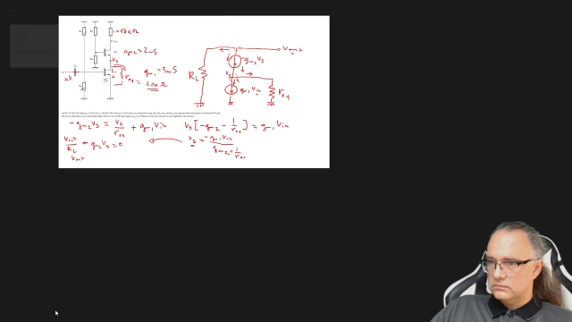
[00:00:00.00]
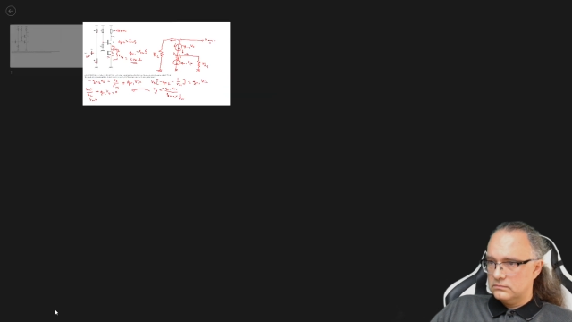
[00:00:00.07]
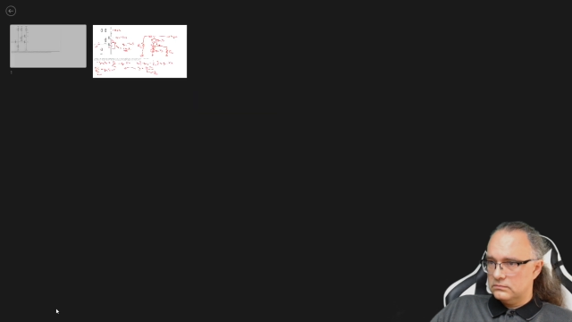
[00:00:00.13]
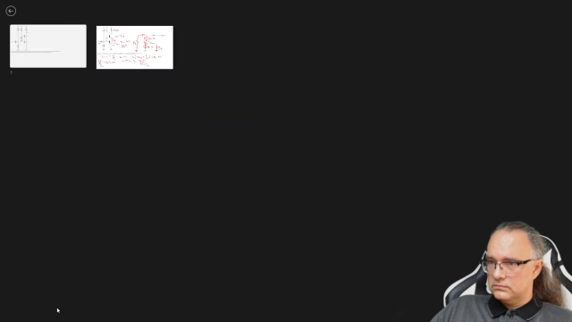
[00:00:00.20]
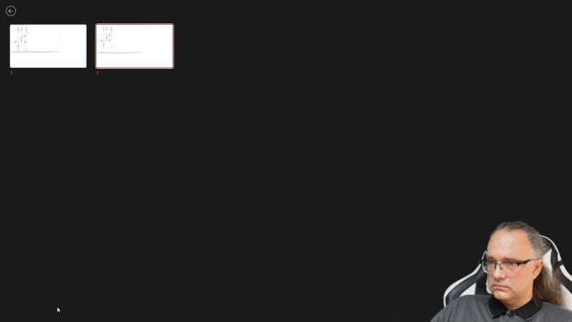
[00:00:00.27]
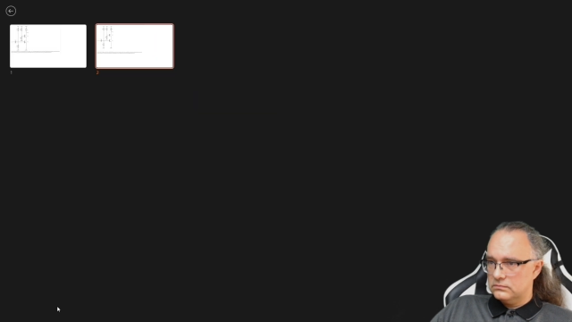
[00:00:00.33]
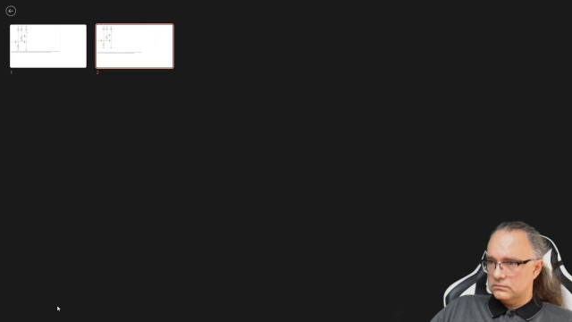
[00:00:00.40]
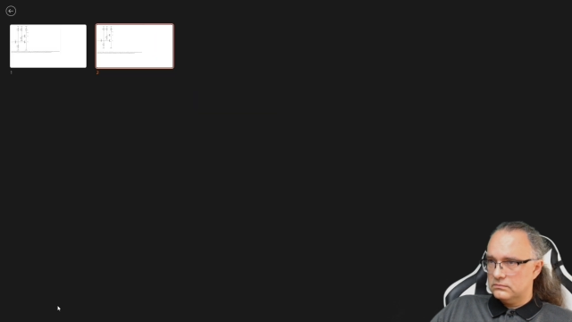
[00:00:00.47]

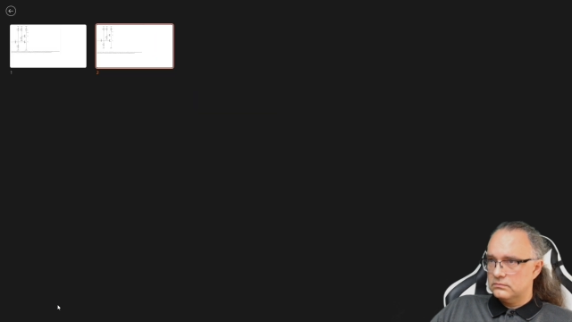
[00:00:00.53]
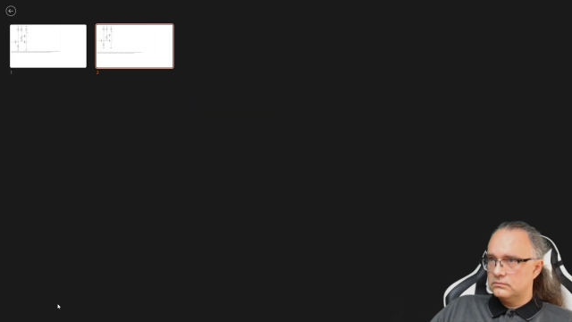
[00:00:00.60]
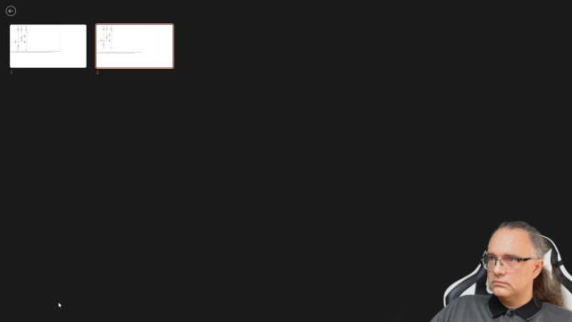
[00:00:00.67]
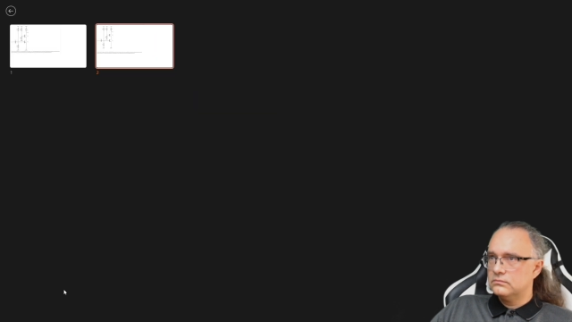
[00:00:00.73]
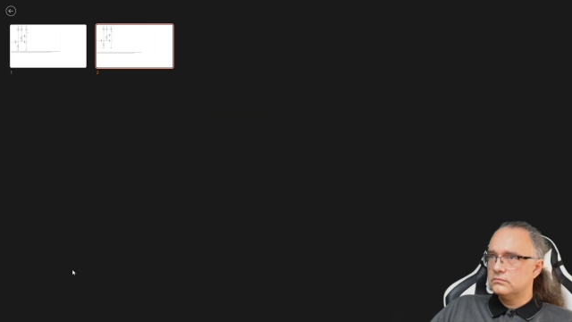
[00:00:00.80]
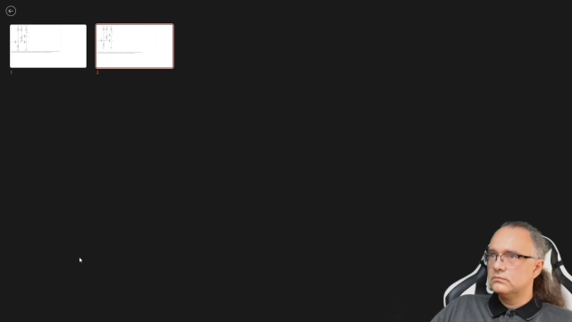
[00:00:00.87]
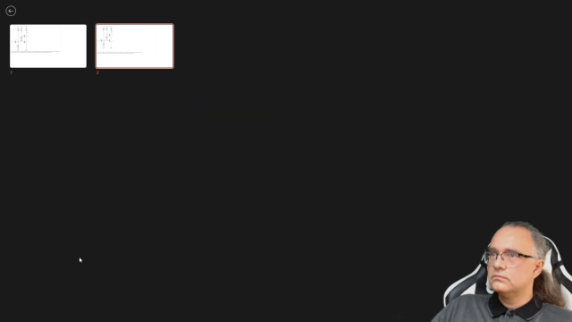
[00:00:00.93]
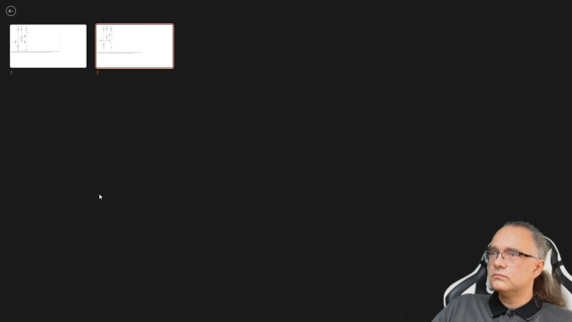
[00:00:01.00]

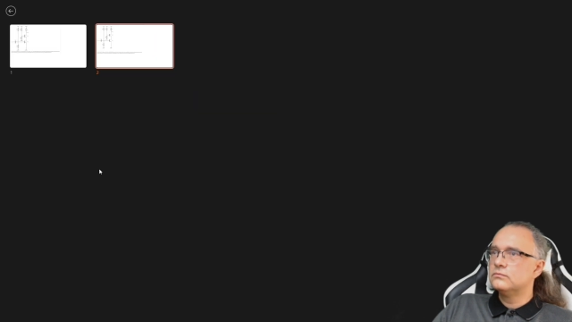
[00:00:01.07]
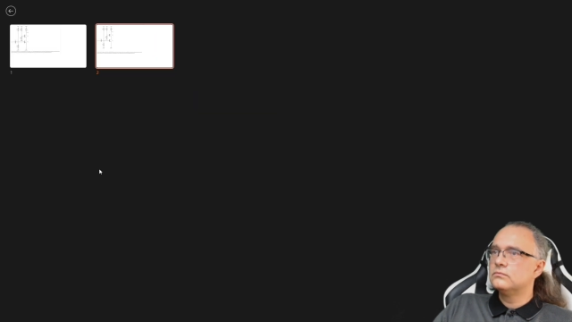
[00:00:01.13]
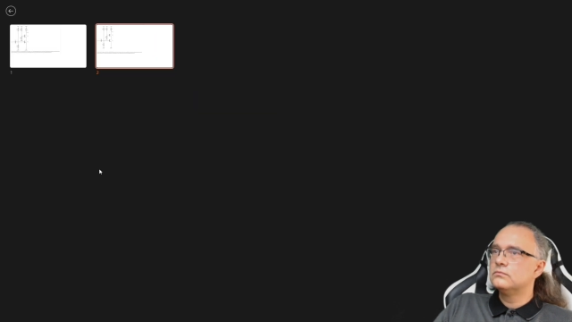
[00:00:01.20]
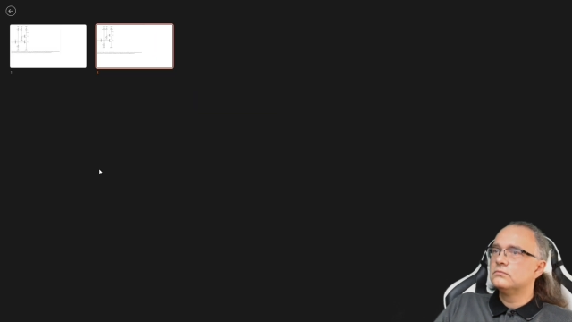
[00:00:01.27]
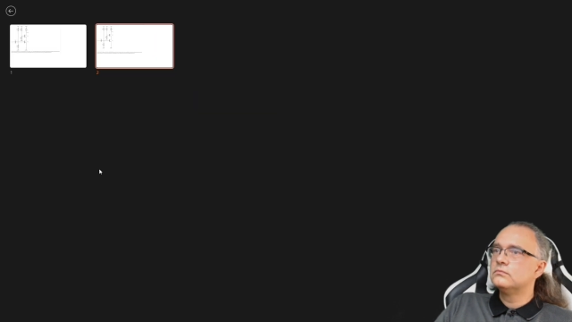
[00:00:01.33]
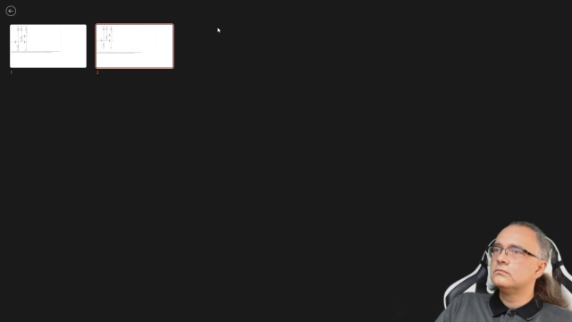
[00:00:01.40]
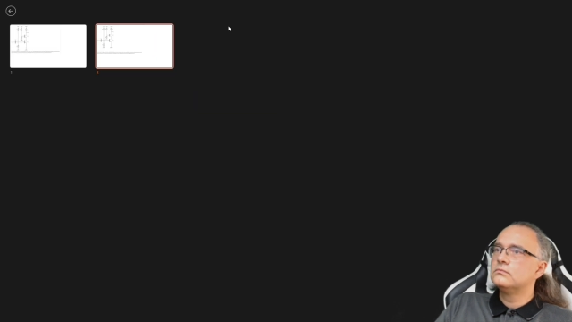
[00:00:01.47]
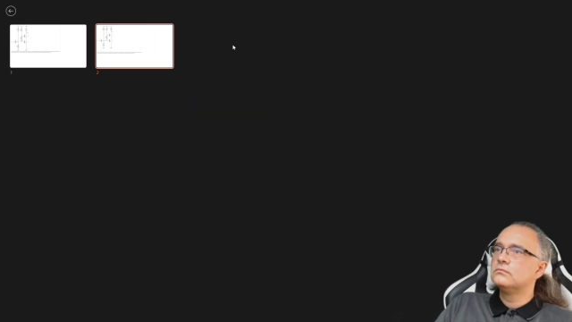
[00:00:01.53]

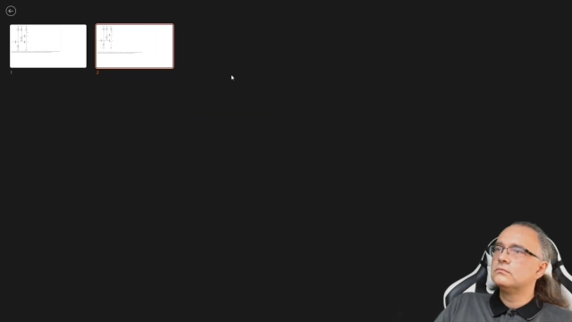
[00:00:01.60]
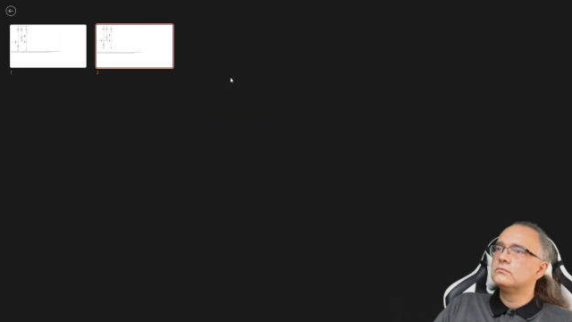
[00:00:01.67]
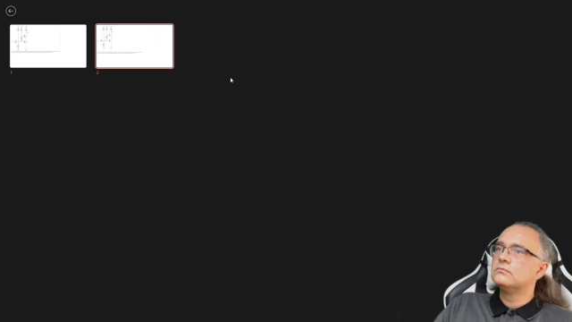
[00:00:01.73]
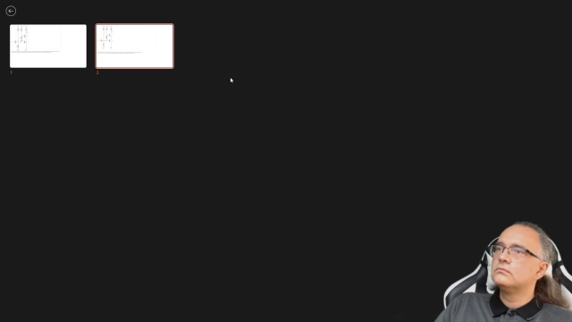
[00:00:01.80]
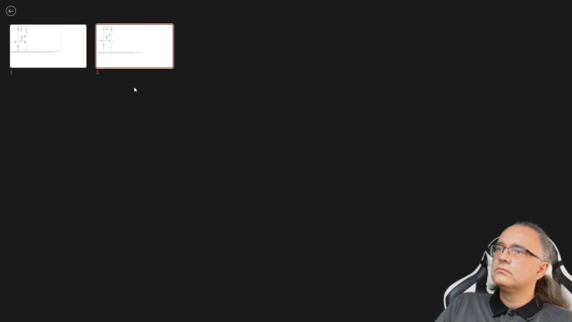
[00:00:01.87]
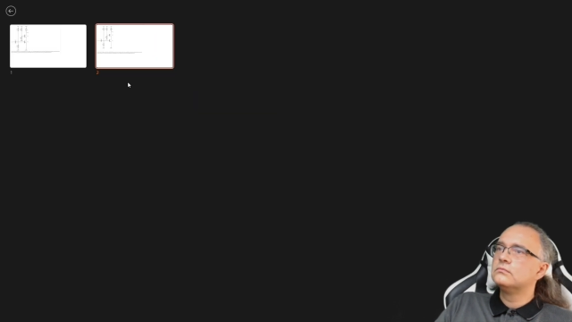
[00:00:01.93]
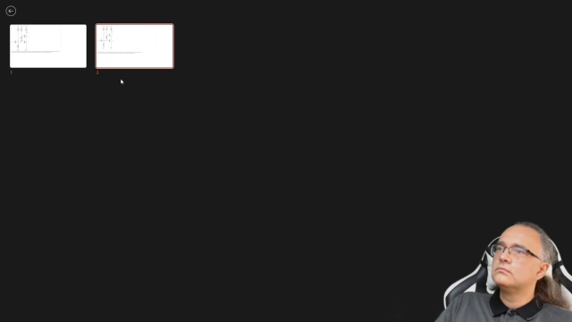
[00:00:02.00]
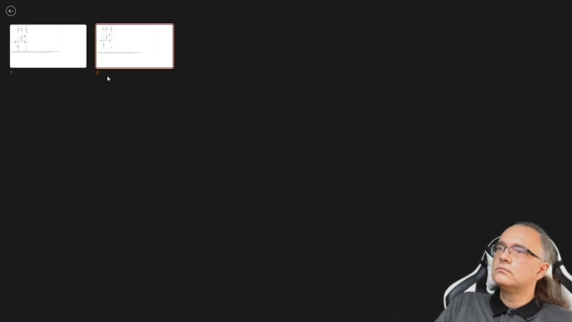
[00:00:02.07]

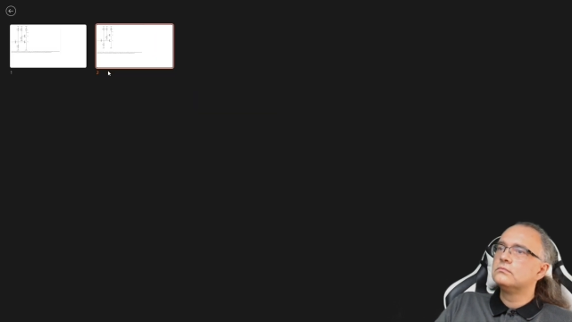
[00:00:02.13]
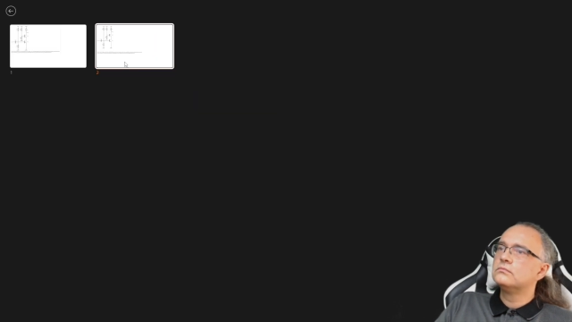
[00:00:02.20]
(silence)